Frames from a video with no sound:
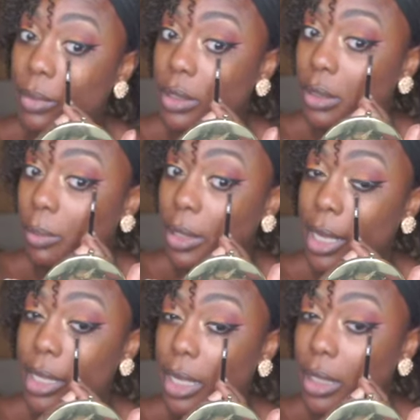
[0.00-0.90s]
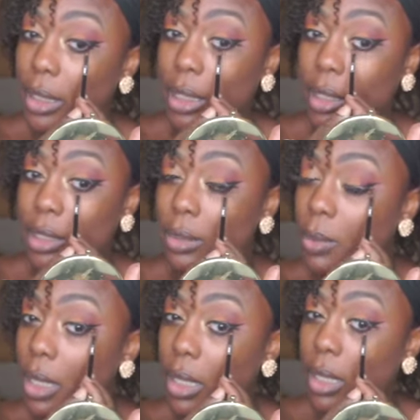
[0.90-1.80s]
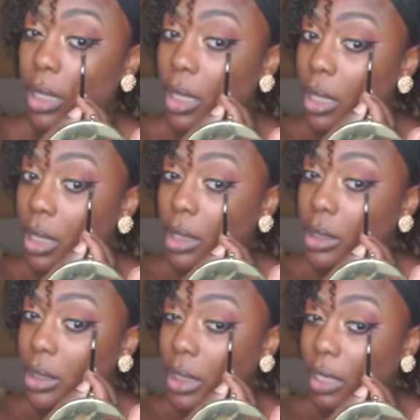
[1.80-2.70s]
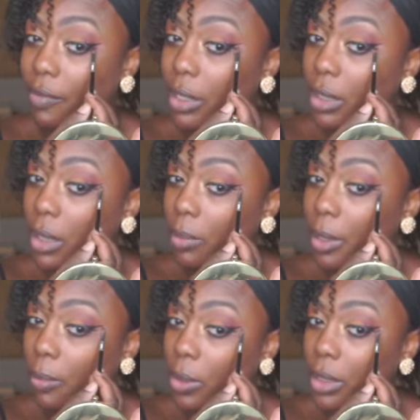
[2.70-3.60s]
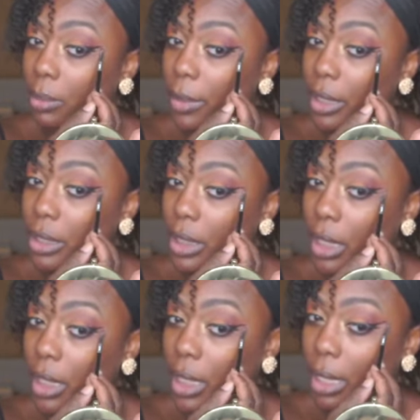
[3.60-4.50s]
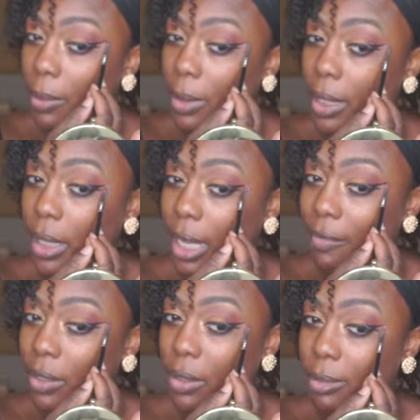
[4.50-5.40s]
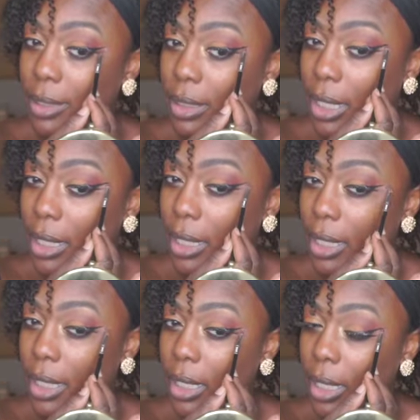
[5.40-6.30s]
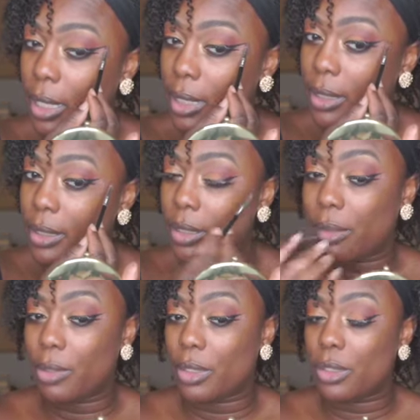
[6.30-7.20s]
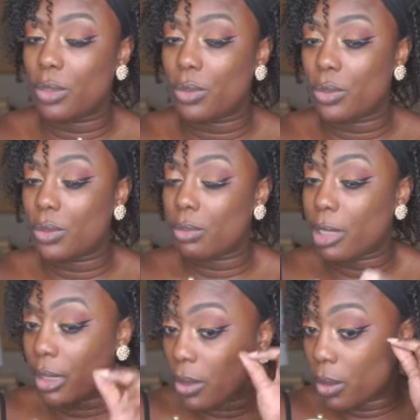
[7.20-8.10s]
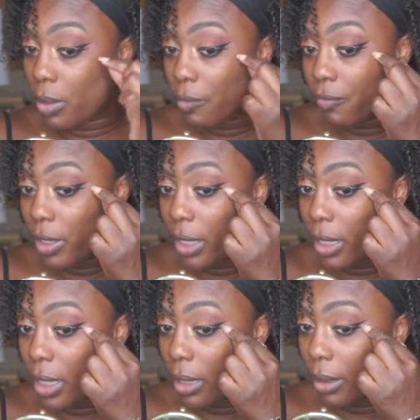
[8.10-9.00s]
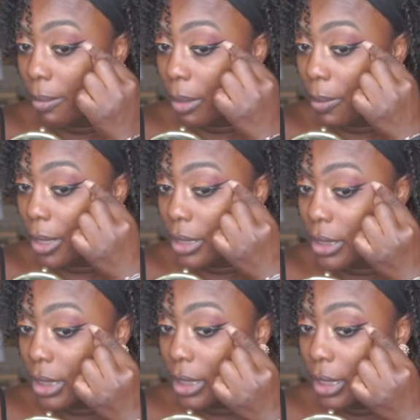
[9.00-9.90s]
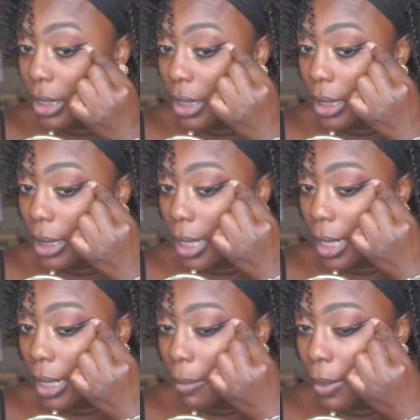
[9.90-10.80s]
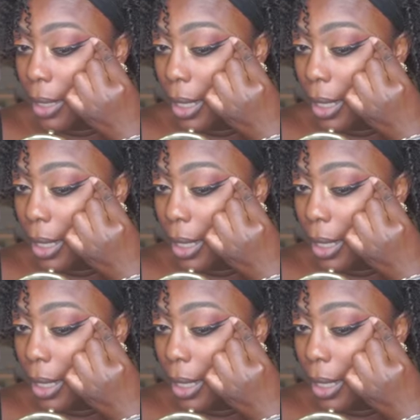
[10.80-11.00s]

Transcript: Just apply that underneath as well to give it a little bit more dimension. And I'm gonna have a little mistake here. So I'm gonna use my little finger and my brush to clean that up.